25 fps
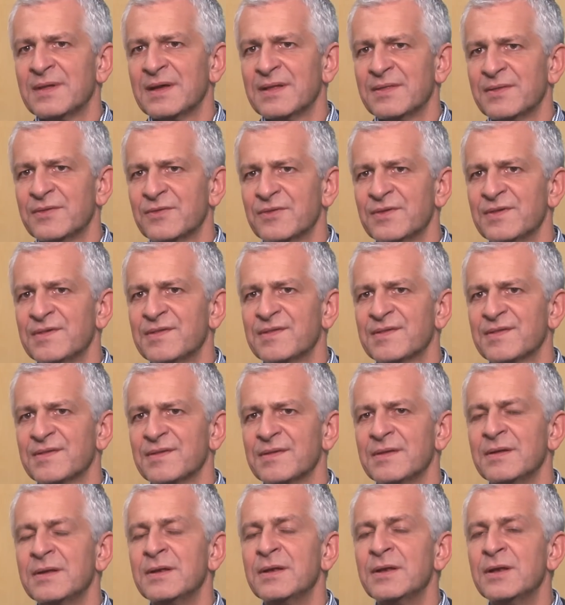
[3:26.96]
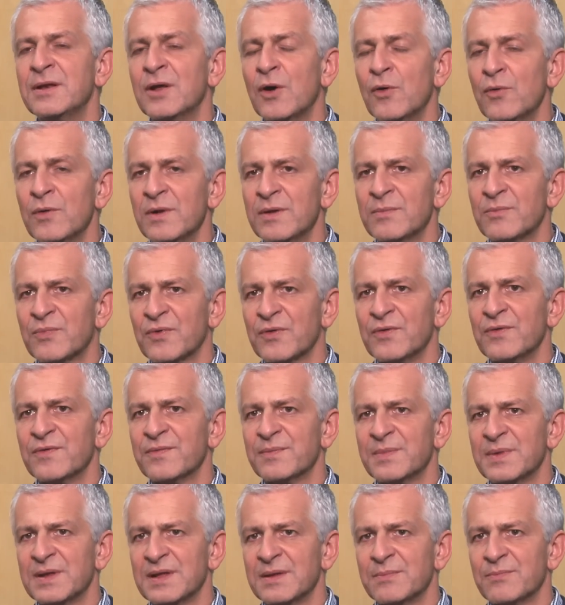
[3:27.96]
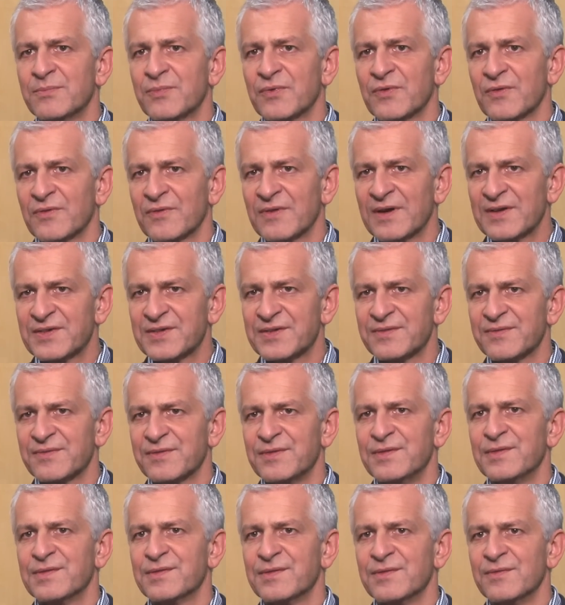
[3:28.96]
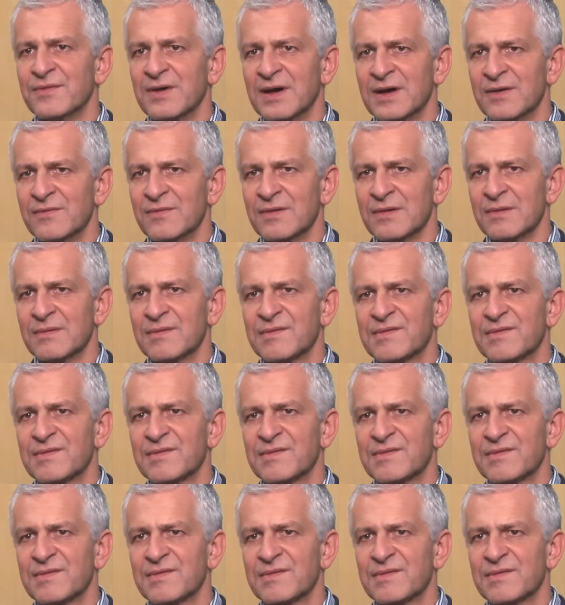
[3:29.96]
that there is no improvement in progression-free survival.